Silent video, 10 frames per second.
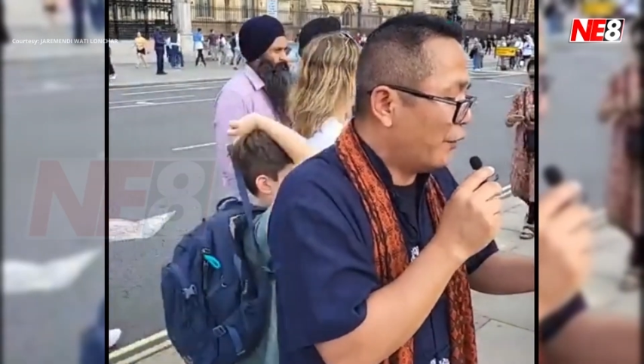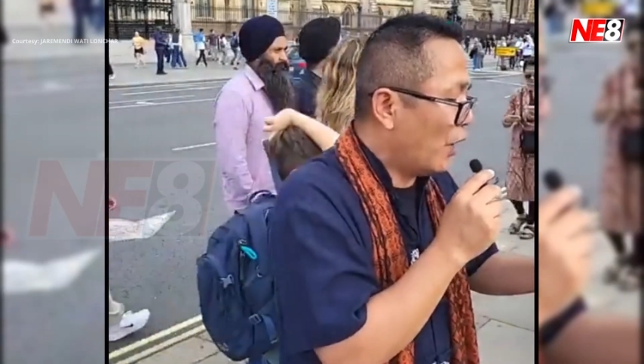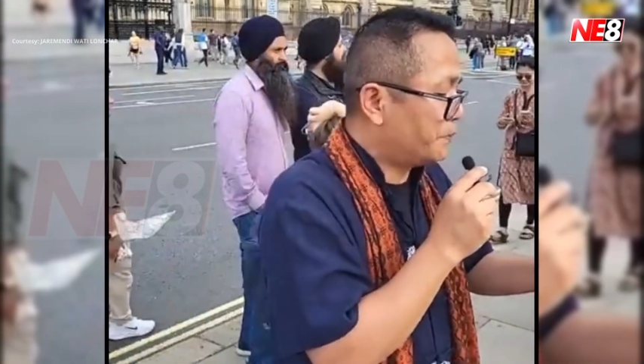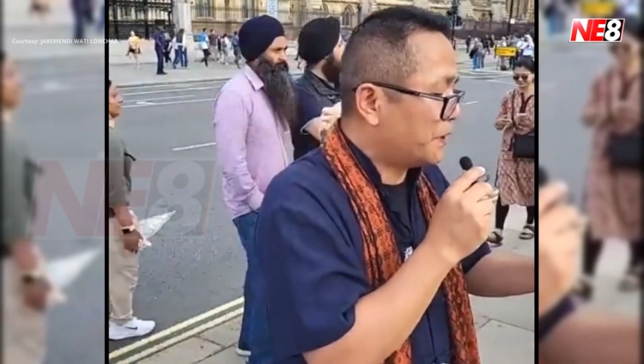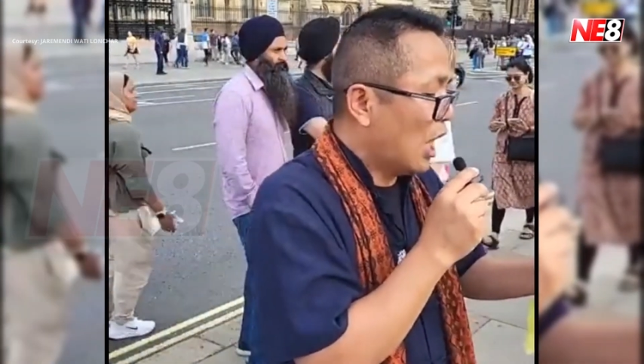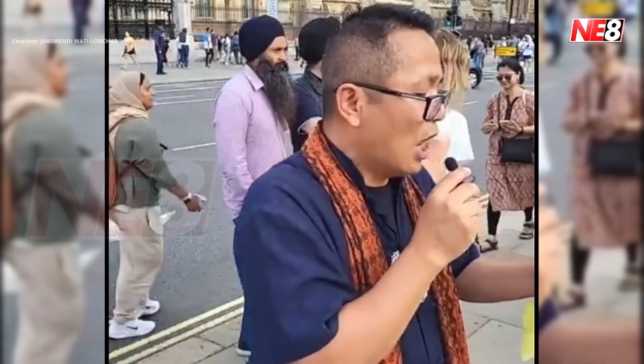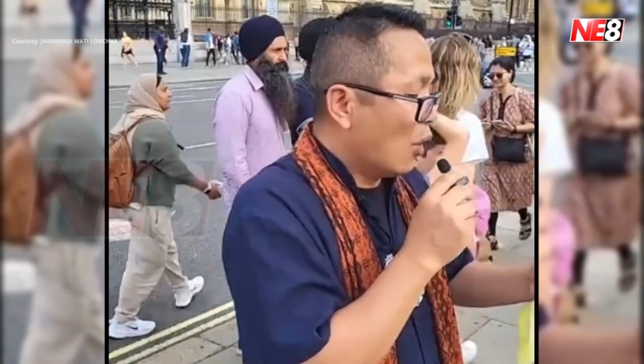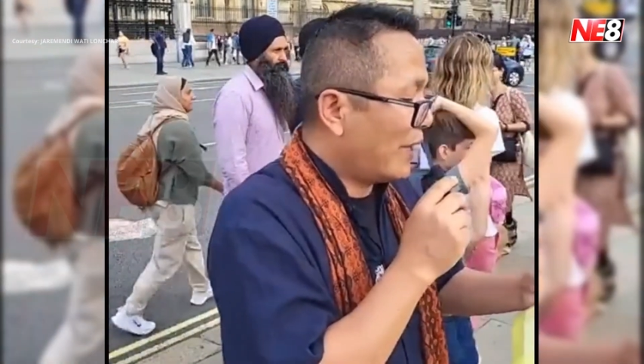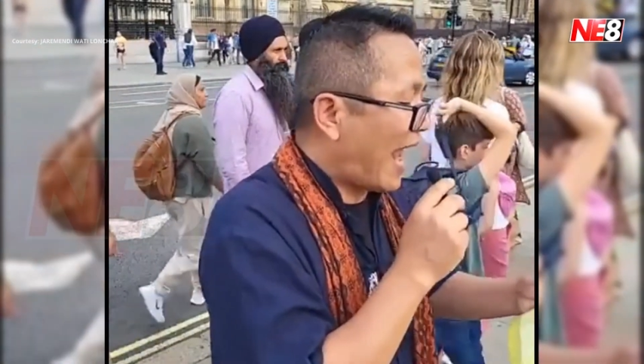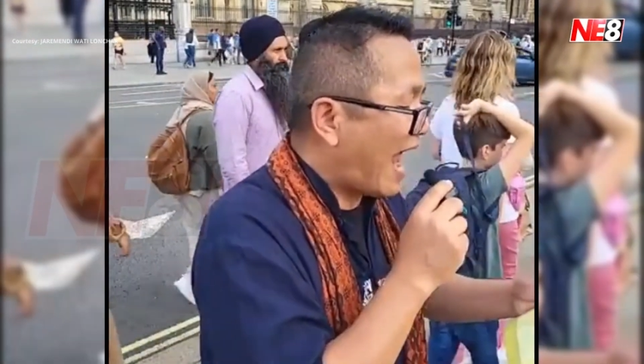erupted,
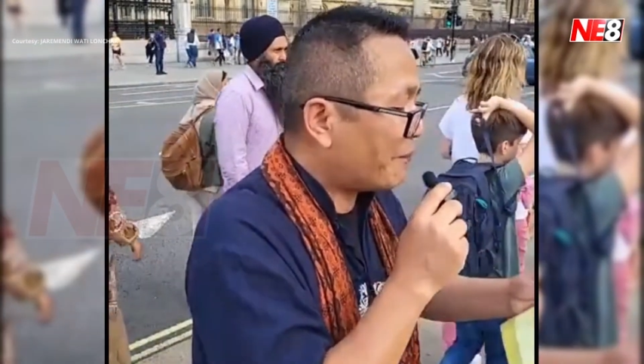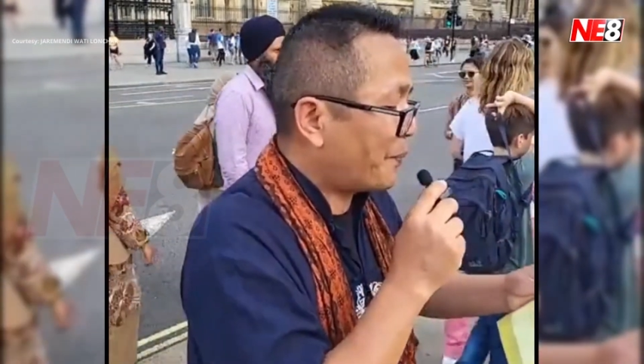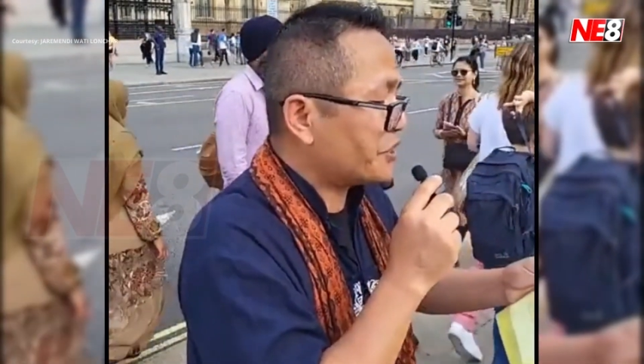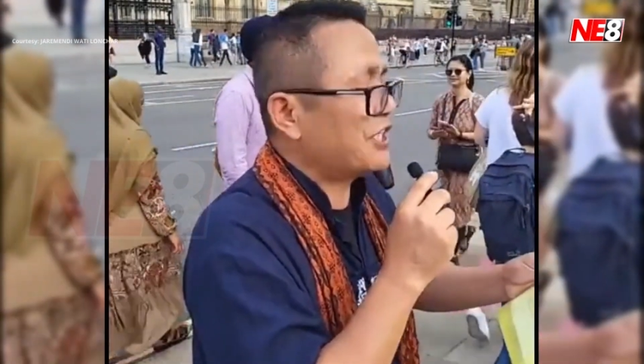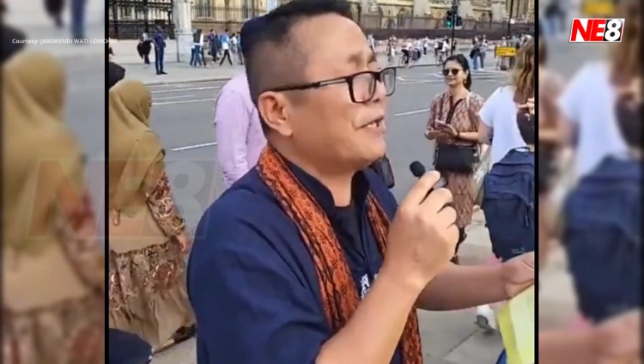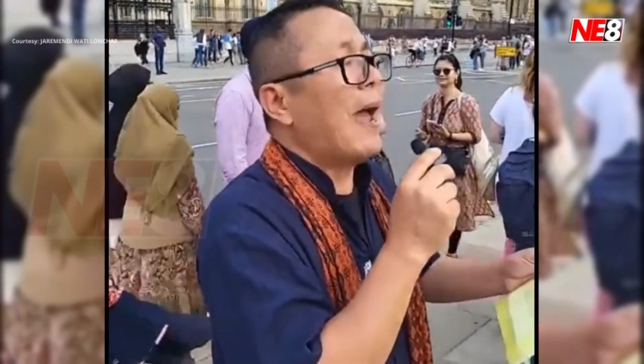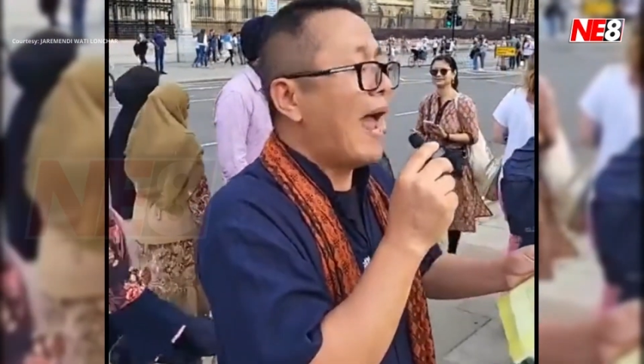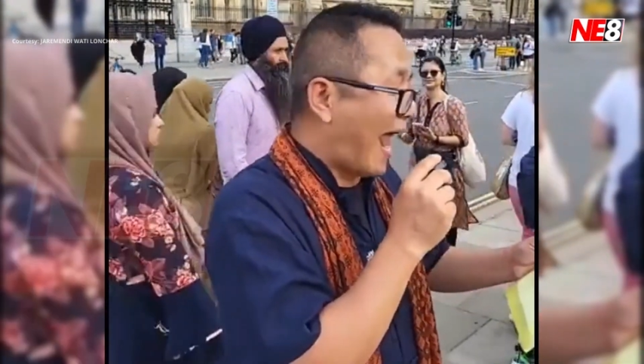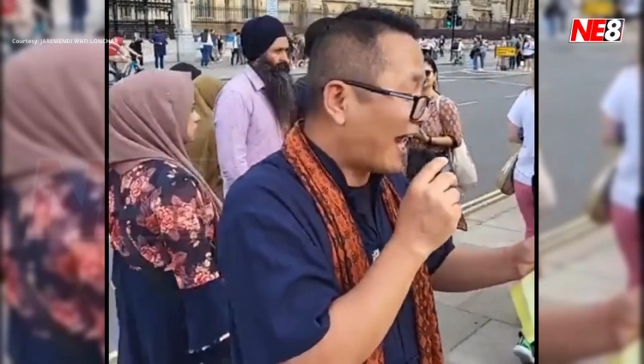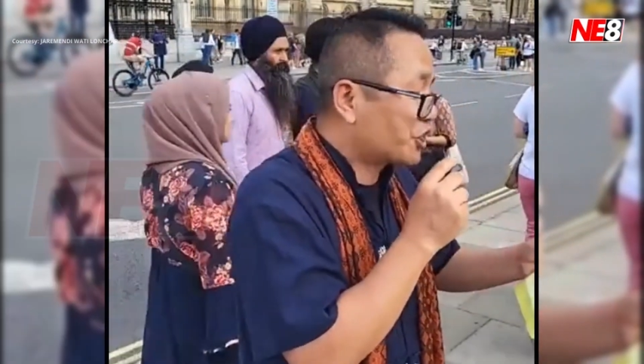we have perceived
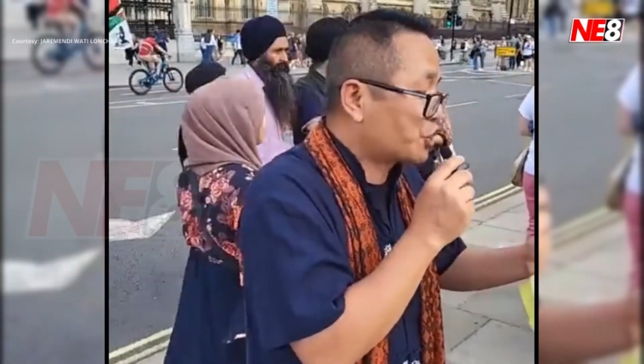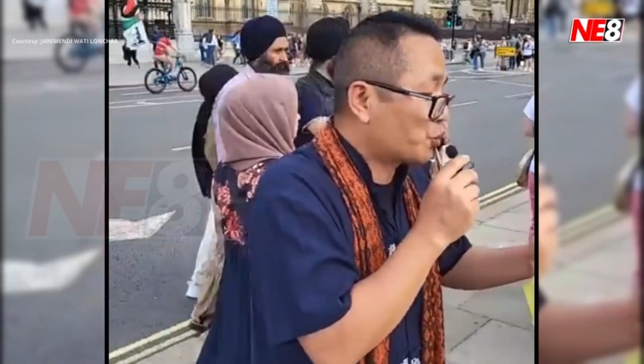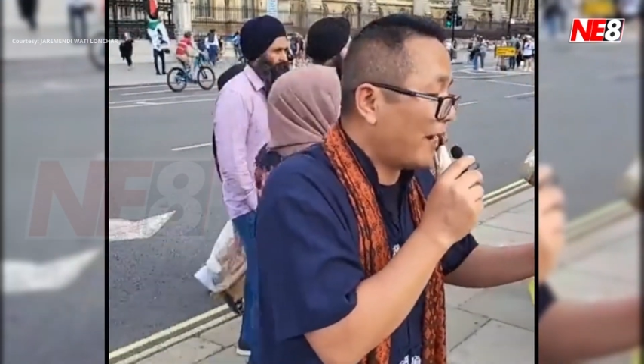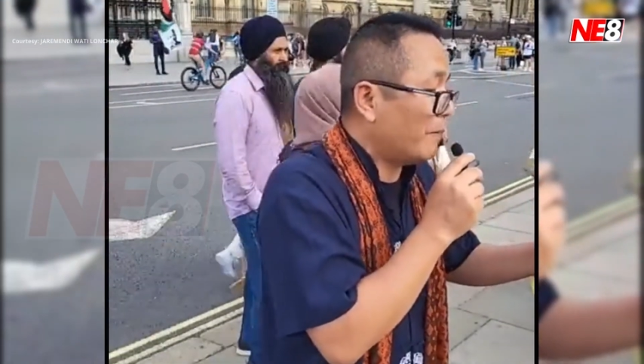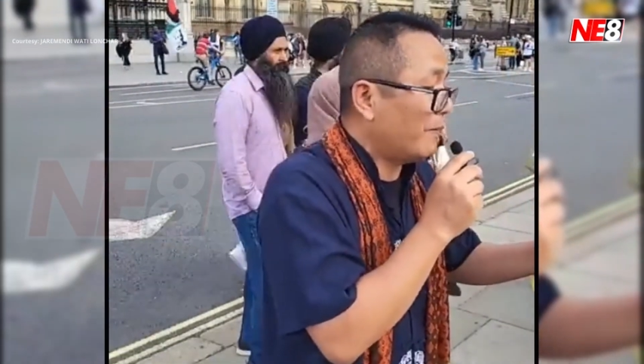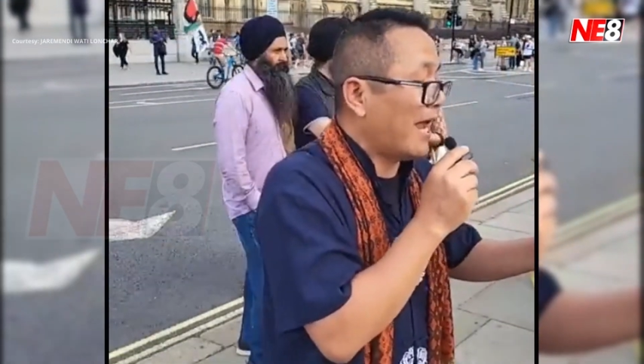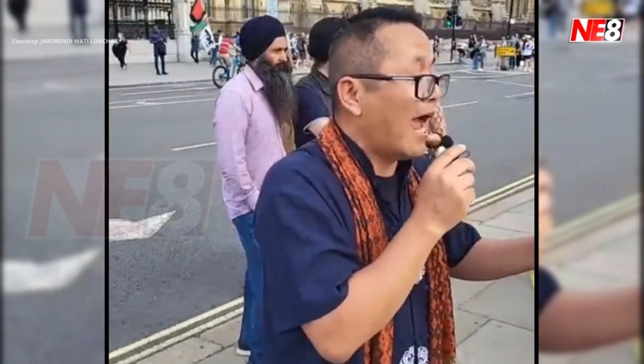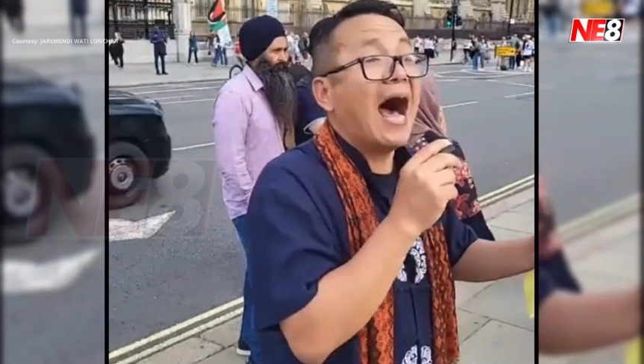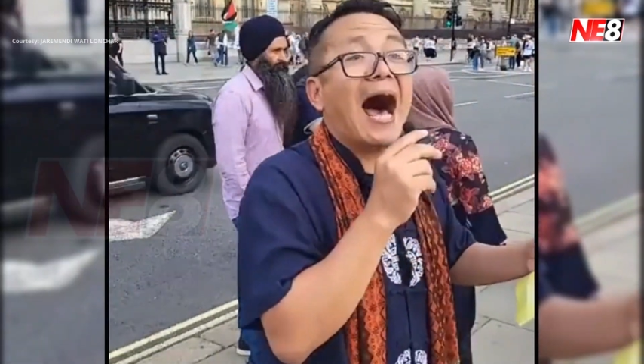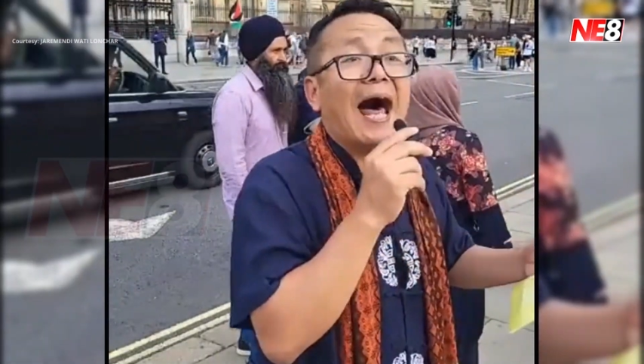extremely
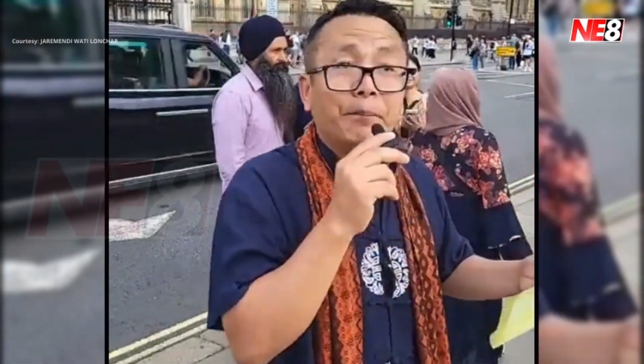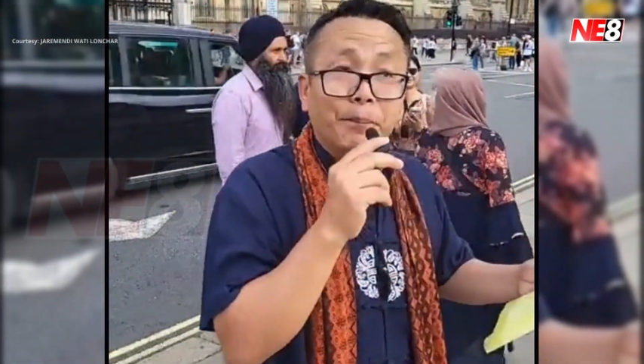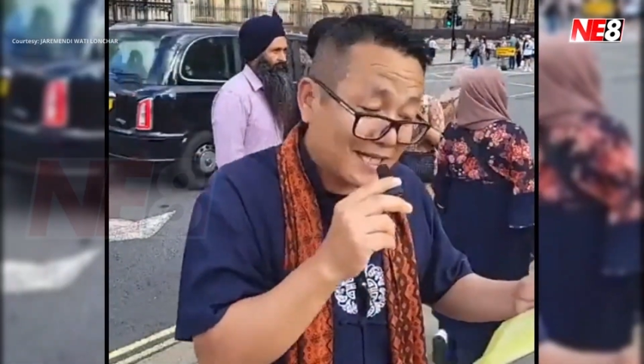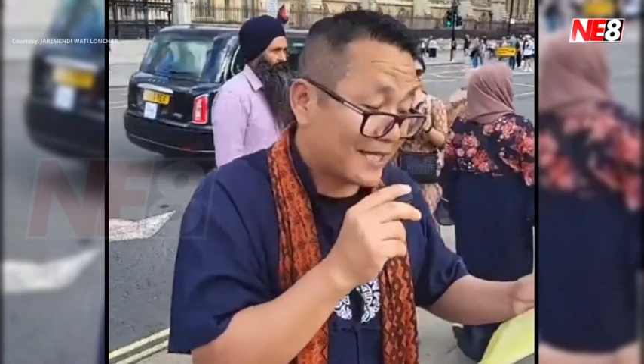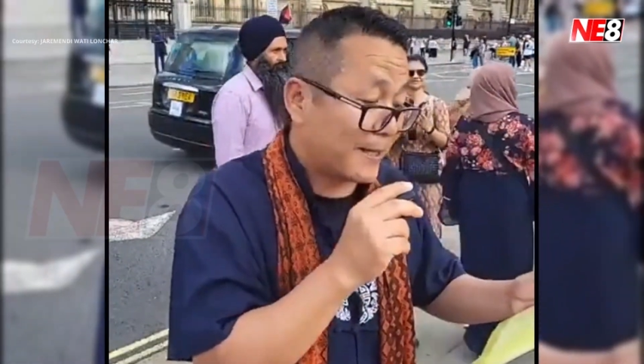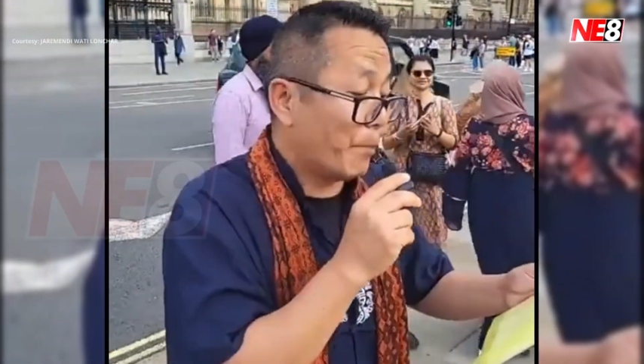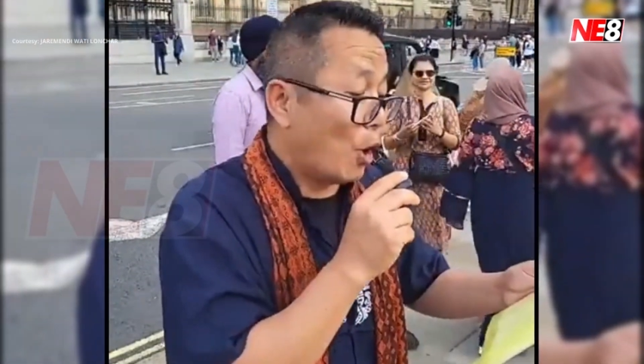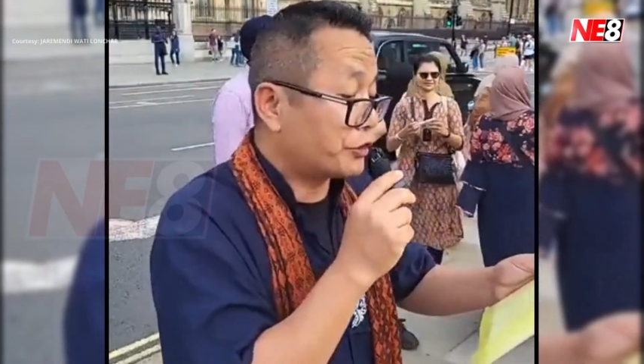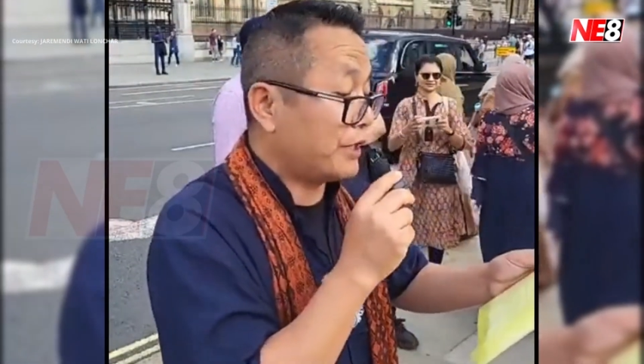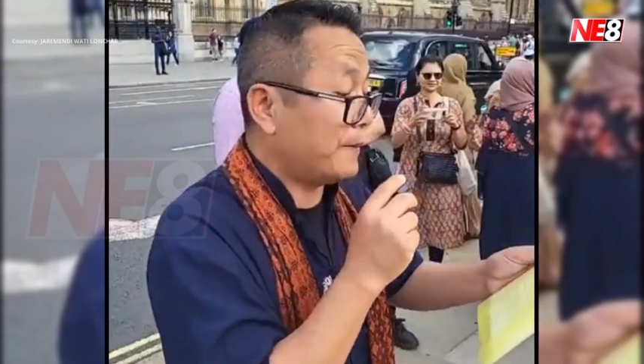unpleasant
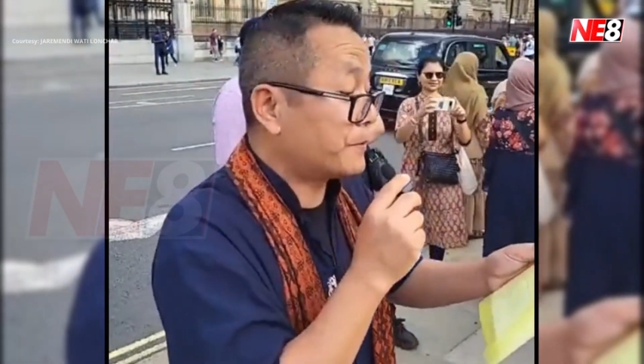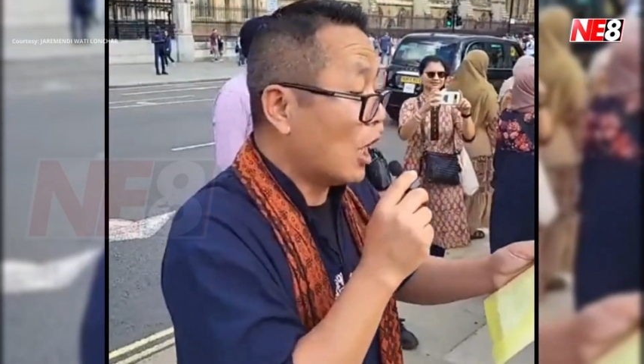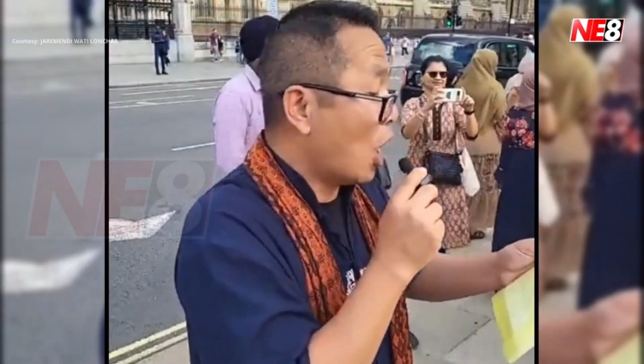motives